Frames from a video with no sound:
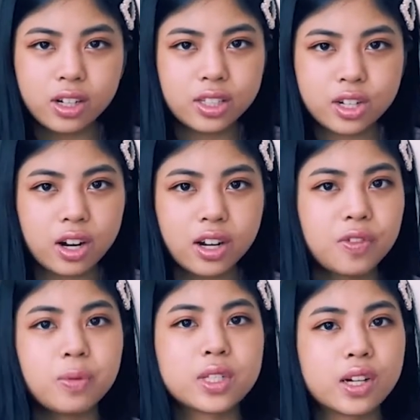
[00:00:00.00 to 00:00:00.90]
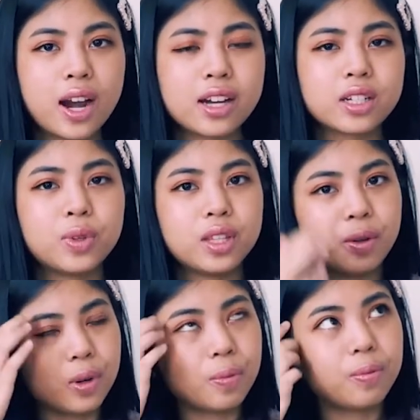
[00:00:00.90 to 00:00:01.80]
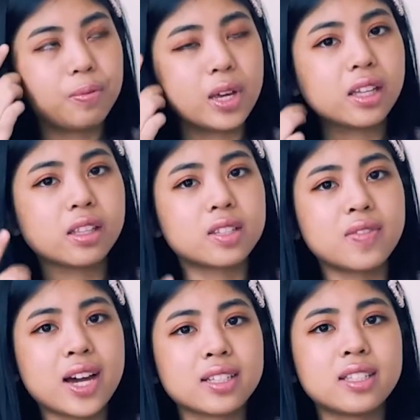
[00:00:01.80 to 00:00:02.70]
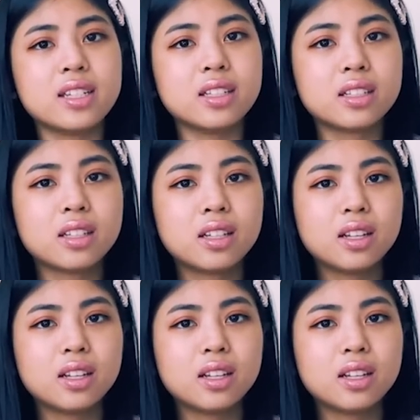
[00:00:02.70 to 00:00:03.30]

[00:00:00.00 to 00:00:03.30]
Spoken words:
aren't starting from scratch when they were making this vaccine.